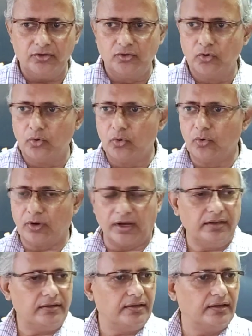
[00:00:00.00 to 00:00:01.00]
You
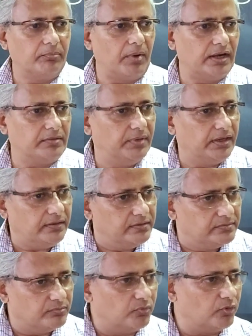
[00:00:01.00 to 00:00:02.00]
rent an apartment,
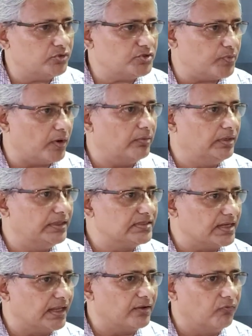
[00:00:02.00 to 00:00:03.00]
most probably
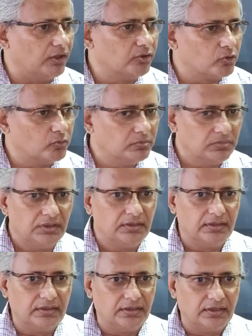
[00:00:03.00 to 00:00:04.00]
is like one room,
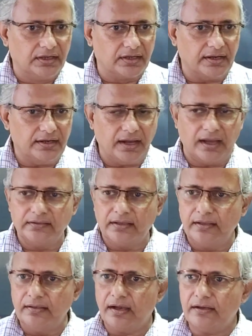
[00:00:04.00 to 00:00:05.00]
right? And
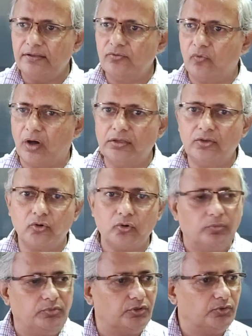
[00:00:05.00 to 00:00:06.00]
then that in one
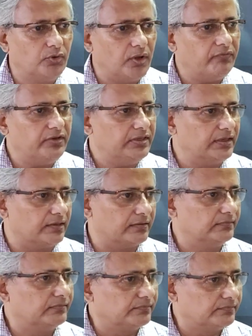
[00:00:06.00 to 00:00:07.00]
room you do everything,